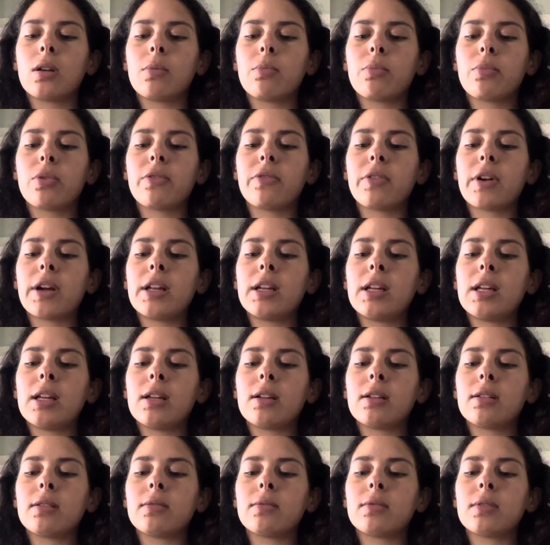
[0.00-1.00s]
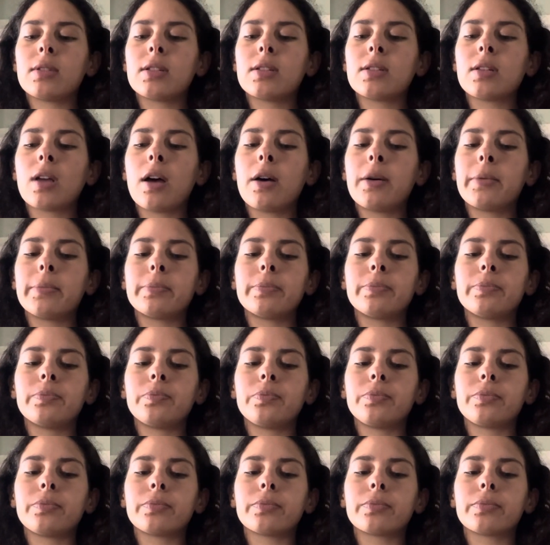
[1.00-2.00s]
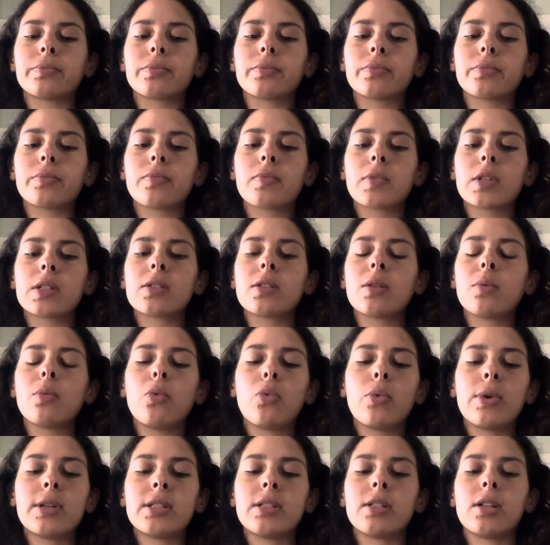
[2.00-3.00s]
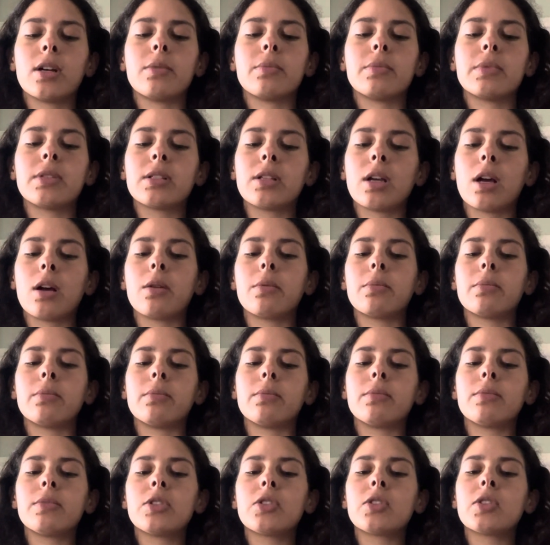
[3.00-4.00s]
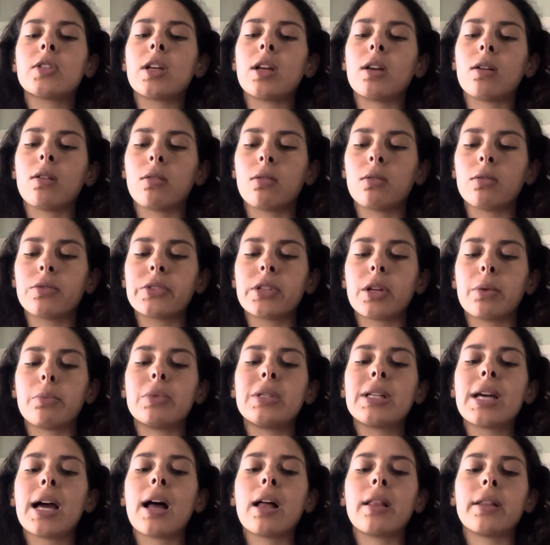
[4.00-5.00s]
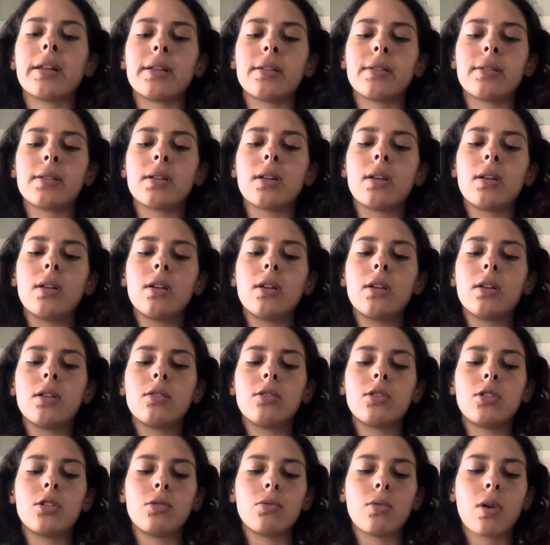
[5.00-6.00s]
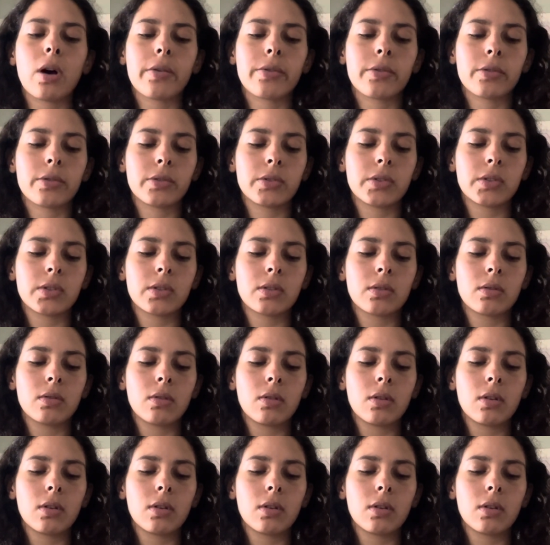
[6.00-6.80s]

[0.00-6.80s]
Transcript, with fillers: providing some some wisdom some skill some talent to others